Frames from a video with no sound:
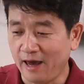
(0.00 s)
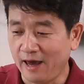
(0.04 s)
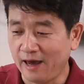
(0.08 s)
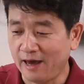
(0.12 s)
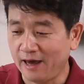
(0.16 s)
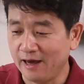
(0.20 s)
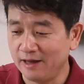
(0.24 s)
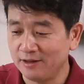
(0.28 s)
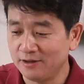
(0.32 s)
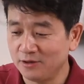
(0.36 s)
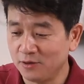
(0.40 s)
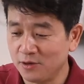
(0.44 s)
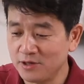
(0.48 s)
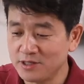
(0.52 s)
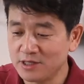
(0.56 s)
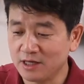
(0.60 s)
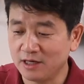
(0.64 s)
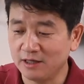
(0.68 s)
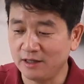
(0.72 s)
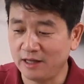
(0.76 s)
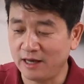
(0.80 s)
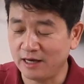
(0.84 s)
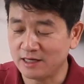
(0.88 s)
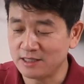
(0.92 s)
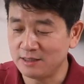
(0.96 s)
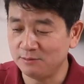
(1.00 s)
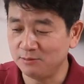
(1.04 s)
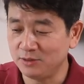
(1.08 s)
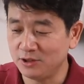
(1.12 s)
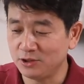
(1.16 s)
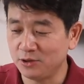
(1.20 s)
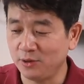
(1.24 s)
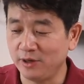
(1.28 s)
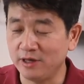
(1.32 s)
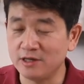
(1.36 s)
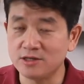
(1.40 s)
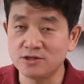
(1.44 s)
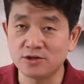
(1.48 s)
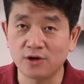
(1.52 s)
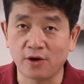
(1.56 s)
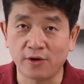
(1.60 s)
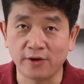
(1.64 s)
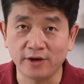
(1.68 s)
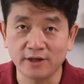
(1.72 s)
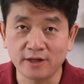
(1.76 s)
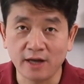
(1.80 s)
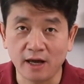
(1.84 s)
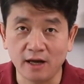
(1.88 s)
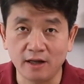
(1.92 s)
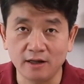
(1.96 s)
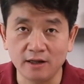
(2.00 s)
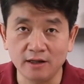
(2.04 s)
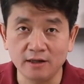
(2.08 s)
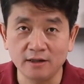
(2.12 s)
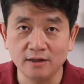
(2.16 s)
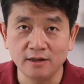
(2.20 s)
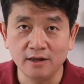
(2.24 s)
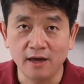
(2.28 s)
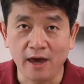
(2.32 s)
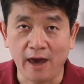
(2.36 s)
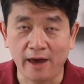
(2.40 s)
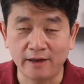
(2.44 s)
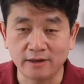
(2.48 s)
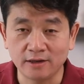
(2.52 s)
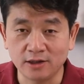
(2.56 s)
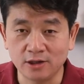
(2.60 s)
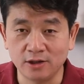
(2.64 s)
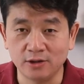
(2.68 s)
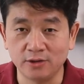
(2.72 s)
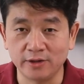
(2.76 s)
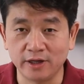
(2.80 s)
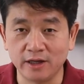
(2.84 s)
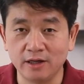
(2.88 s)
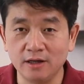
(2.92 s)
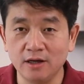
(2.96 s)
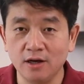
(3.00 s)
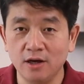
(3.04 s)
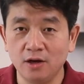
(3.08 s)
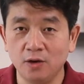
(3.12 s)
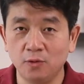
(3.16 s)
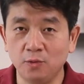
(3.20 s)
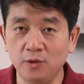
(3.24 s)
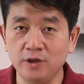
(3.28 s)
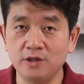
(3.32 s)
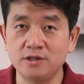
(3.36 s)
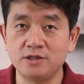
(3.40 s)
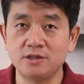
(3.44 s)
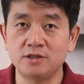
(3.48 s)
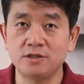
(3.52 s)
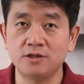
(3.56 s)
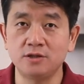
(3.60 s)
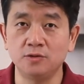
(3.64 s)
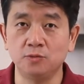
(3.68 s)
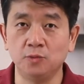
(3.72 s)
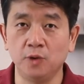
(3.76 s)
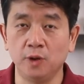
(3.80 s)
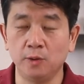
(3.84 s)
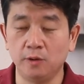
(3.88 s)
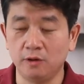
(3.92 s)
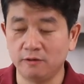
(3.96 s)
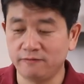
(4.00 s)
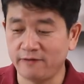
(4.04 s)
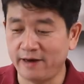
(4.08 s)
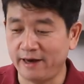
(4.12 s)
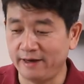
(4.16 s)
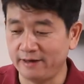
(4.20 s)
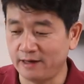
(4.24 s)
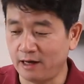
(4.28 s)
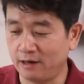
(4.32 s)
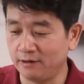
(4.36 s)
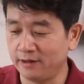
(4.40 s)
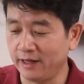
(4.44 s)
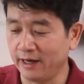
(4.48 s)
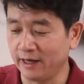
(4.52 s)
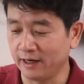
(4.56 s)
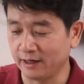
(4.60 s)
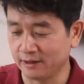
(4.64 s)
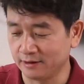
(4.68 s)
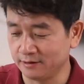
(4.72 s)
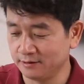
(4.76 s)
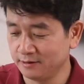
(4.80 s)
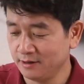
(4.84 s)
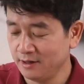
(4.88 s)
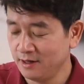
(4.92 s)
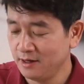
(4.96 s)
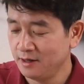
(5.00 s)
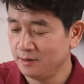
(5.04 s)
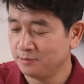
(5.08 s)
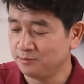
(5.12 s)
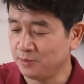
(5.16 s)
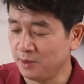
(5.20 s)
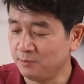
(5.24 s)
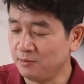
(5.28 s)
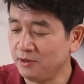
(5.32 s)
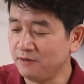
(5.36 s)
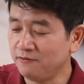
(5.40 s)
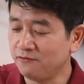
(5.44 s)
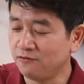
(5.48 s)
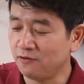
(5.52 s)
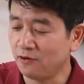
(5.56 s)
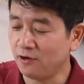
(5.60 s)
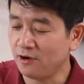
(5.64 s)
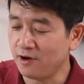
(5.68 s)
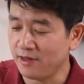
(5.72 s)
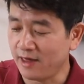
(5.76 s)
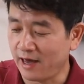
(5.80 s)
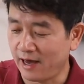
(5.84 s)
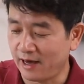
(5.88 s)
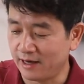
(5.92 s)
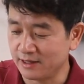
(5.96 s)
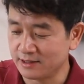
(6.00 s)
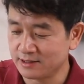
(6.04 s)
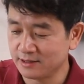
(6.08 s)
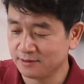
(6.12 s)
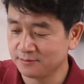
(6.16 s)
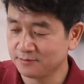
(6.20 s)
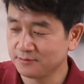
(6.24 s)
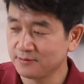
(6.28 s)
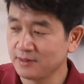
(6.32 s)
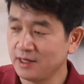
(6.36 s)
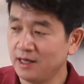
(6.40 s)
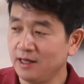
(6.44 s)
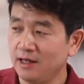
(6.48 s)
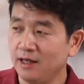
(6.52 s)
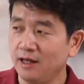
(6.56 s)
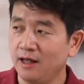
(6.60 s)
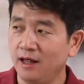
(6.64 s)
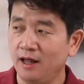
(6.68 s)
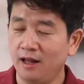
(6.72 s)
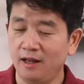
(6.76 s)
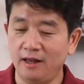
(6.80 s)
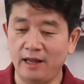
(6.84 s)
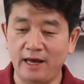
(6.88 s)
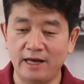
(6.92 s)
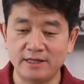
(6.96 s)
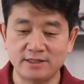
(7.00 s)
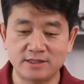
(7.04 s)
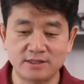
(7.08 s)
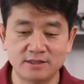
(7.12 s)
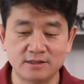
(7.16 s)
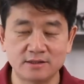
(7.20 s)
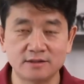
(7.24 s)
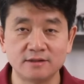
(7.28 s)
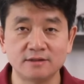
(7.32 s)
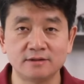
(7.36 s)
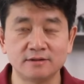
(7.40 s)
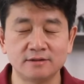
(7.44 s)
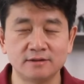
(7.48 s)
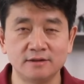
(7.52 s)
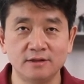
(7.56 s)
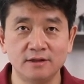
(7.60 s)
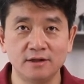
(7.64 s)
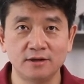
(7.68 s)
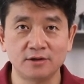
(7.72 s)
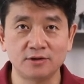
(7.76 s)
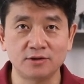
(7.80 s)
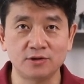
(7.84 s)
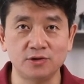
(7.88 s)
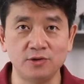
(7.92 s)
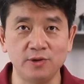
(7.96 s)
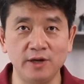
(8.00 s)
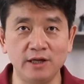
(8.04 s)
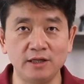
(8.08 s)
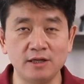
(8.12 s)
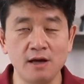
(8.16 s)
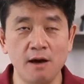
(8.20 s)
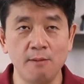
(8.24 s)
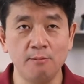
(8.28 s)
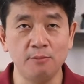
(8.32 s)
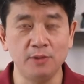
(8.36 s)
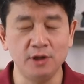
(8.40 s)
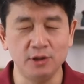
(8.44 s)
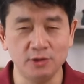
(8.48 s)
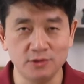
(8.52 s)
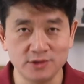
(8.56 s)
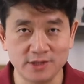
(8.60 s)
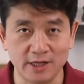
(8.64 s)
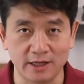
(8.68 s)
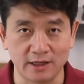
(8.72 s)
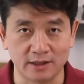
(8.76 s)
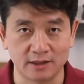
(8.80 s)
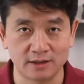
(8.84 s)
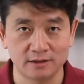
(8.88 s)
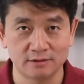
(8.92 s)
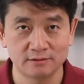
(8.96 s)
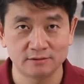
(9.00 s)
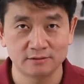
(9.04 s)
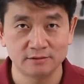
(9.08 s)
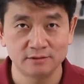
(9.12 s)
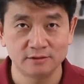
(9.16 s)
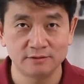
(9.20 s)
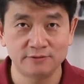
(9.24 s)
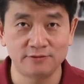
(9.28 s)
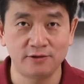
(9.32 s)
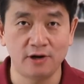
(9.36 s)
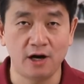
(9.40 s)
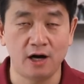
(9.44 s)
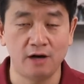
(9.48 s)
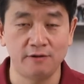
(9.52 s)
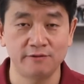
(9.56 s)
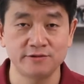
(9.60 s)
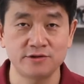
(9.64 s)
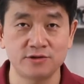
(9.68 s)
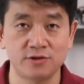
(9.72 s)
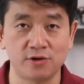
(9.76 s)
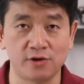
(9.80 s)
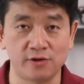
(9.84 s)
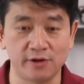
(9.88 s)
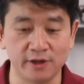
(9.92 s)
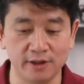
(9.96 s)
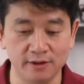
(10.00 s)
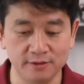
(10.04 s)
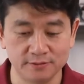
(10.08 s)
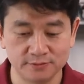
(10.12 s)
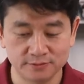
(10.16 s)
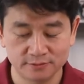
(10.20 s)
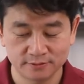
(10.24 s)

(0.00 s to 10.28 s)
and there is a connection between storytelling and coding, which we will find out later. But before that, let's create music for our story.